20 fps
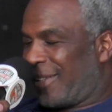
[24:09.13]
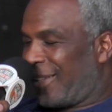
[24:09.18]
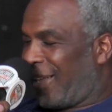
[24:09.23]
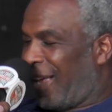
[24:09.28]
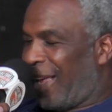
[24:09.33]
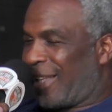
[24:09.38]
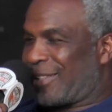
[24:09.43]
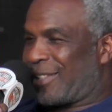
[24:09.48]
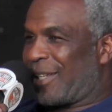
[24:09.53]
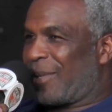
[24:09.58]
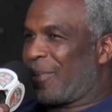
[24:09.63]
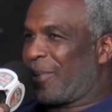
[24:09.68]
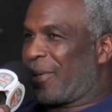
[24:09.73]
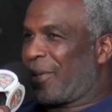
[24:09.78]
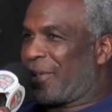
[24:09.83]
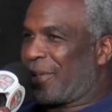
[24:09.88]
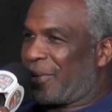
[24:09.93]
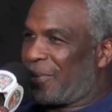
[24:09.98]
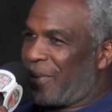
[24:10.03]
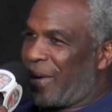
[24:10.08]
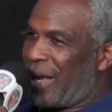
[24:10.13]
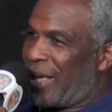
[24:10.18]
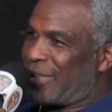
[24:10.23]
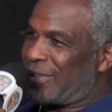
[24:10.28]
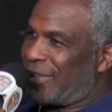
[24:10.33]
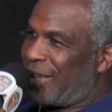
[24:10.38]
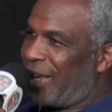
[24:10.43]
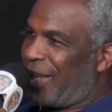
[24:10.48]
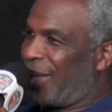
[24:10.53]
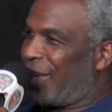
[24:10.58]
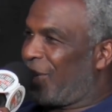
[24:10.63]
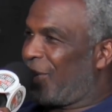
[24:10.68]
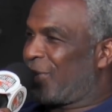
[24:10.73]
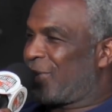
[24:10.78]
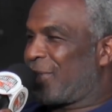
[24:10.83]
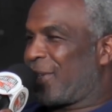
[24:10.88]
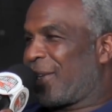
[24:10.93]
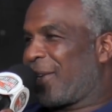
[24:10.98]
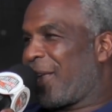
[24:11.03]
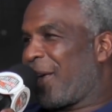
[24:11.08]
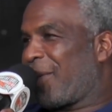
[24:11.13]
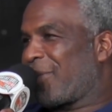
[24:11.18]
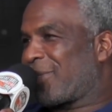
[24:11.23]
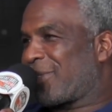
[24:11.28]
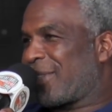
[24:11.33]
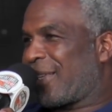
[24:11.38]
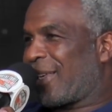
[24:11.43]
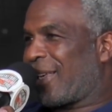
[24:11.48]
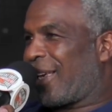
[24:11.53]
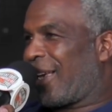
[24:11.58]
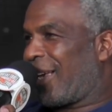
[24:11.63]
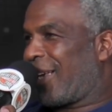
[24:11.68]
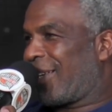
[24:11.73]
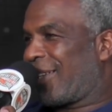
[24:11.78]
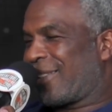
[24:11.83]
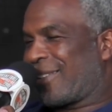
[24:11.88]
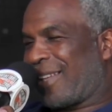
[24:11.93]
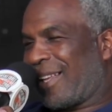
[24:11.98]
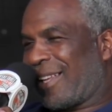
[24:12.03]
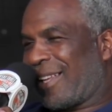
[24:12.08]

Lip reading: I tell them to go on the right side, they go to the left side.